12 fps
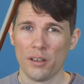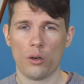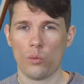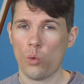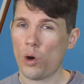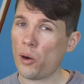
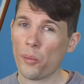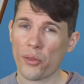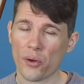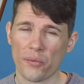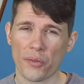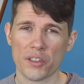or
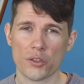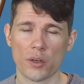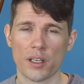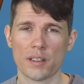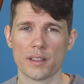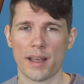warmth of the
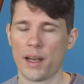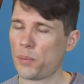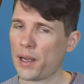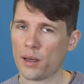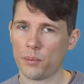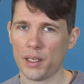strings
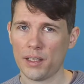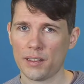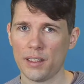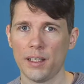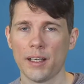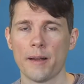and
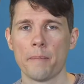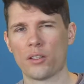playability,